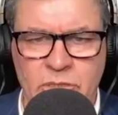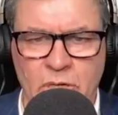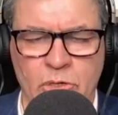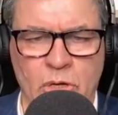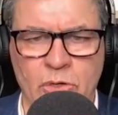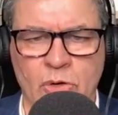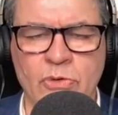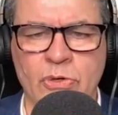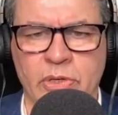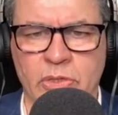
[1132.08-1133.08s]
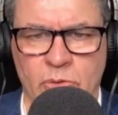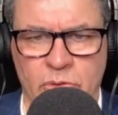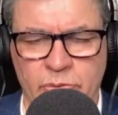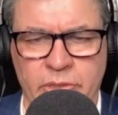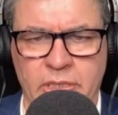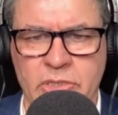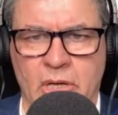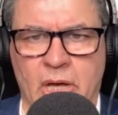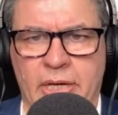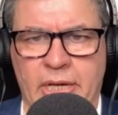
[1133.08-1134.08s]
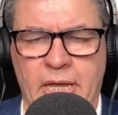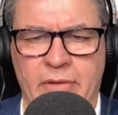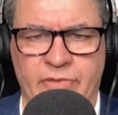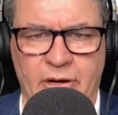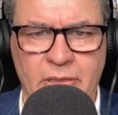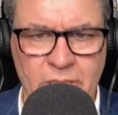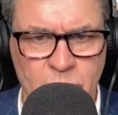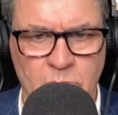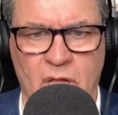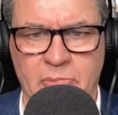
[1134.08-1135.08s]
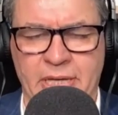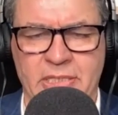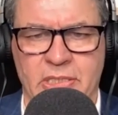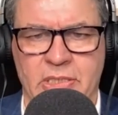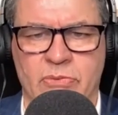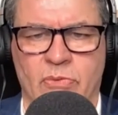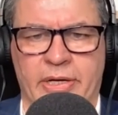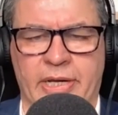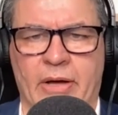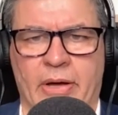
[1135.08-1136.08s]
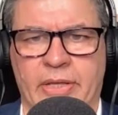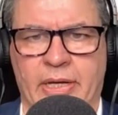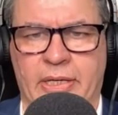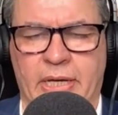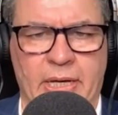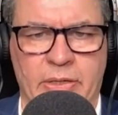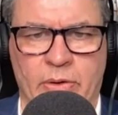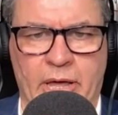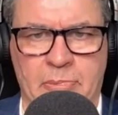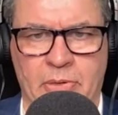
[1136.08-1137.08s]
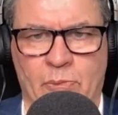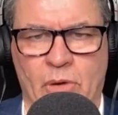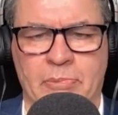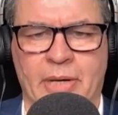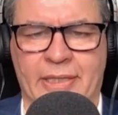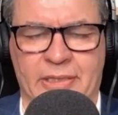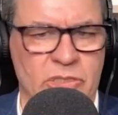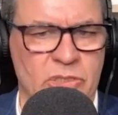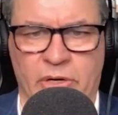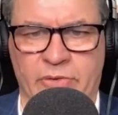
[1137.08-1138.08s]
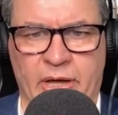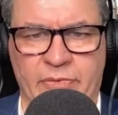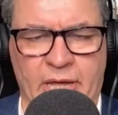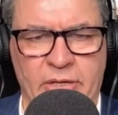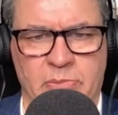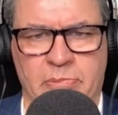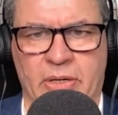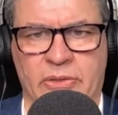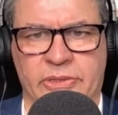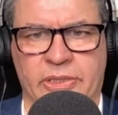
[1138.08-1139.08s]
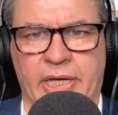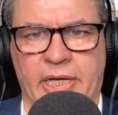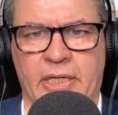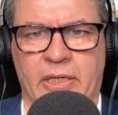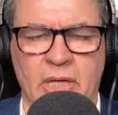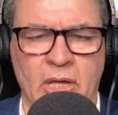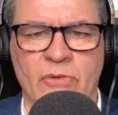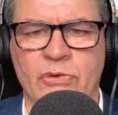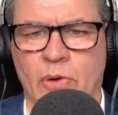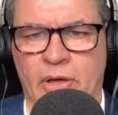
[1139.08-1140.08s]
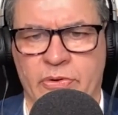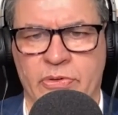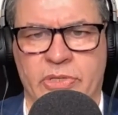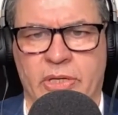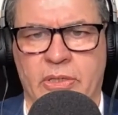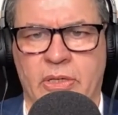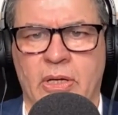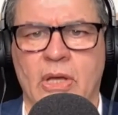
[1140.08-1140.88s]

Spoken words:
so you're doing this on a fairly small basis right now. I think you had one plant that's 25,000 barrels a day, and a few 20,000 others.